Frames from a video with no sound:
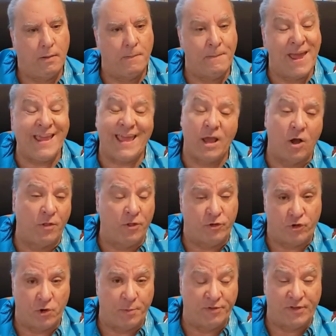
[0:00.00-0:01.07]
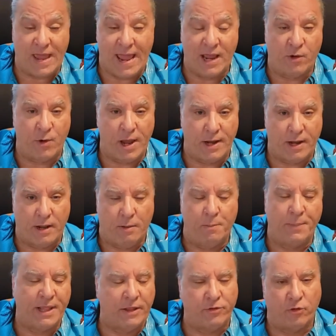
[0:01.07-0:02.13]
making all the Germans angry at him.
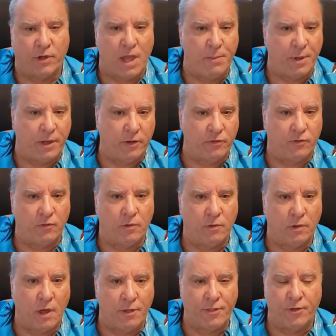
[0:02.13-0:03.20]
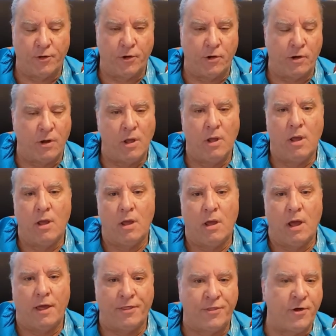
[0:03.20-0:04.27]
But that's okay because a third
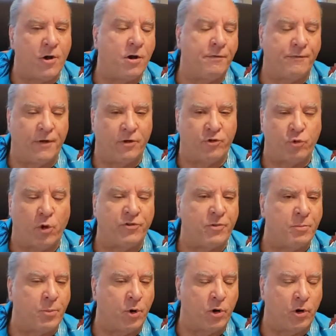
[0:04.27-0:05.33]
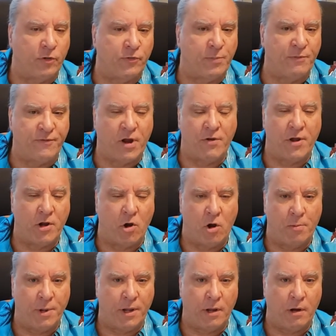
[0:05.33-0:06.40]
of Schwarzenberg's Bavarian
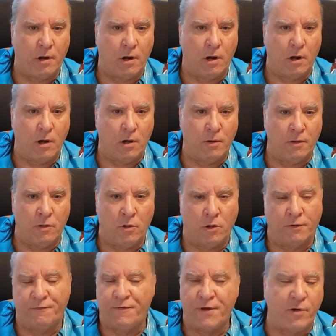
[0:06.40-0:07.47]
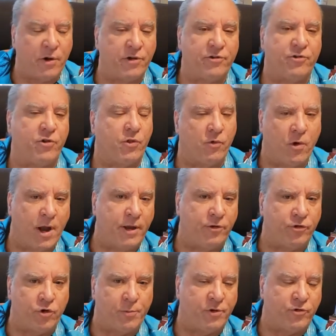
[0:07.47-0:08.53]
army are Confederation of the Rhine
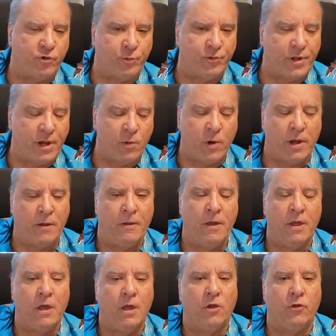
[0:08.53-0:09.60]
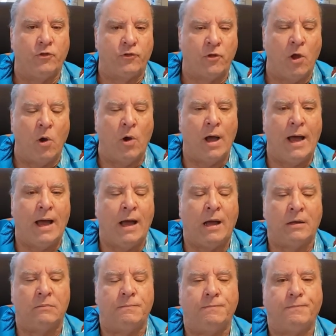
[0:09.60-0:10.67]
German troops anyway.
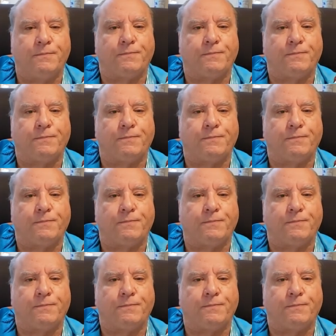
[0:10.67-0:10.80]
So